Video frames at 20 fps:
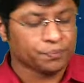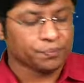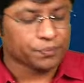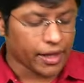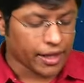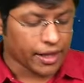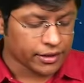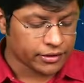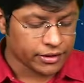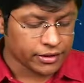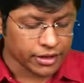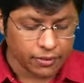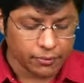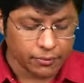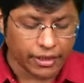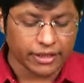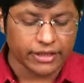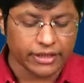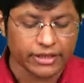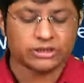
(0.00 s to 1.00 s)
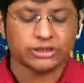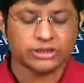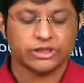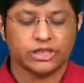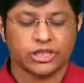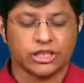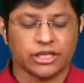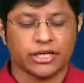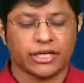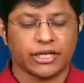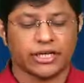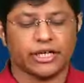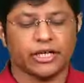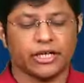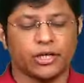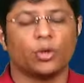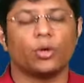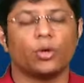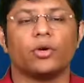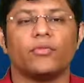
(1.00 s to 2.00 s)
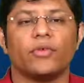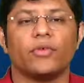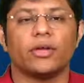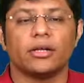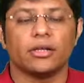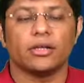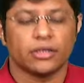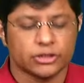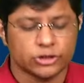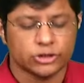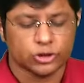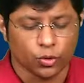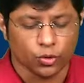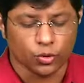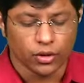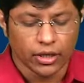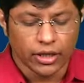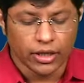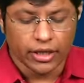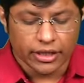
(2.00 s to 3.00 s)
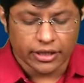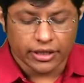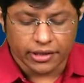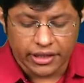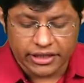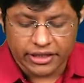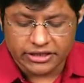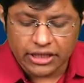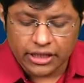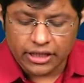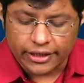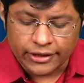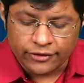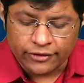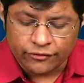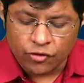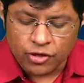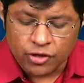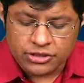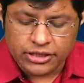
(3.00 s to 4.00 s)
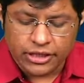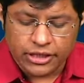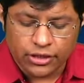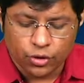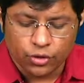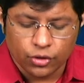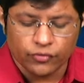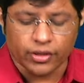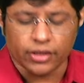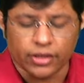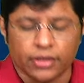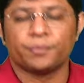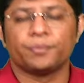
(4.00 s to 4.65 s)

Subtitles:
and thereby generating goodwill. So, regional influence and goodwill.